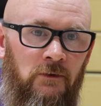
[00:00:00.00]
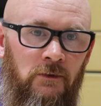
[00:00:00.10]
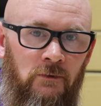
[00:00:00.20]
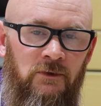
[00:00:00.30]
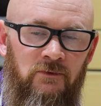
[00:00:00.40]

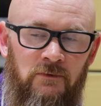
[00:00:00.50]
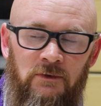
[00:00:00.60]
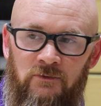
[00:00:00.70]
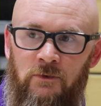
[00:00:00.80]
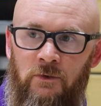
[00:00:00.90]

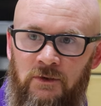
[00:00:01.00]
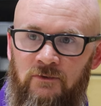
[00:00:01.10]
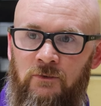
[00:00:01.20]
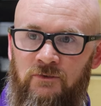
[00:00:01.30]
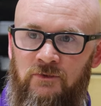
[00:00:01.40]
He's going
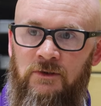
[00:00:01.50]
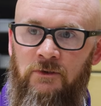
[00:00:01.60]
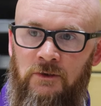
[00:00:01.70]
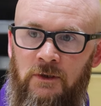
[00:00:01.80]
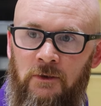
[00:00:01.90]
into his
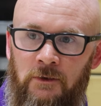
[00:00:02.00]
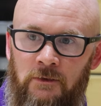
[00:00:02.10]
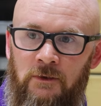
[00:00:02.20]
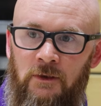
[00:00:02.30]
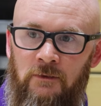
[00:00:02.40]
senior year,
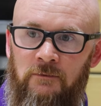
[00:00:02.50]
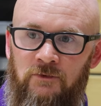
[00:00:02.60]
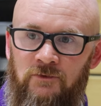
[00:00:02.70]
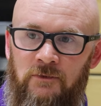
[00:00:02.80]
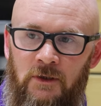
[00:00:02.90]
and
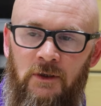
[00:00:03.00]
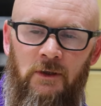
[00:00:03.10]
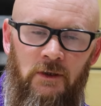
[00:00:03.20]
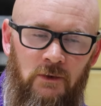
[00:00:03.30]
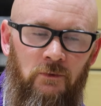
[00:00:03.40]
just
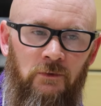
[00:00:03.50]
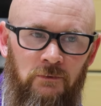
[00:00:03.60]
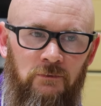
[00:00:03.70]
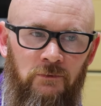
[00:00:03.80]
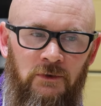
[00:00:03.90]
we're
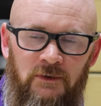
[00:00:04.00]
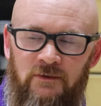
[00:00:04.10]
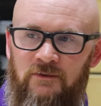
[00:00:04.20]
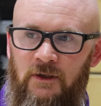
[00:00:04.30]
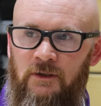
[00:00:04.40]
really
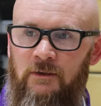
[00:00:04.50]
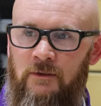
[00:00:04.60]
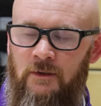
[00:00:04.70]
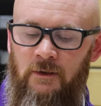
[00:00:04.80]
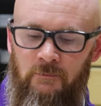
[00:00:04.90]

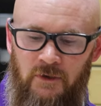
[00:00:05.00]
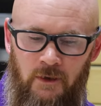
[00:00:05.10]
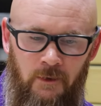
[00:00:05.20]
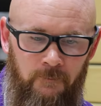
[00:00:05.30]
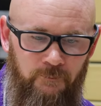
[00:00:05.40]
excited
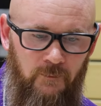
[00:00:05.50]
there.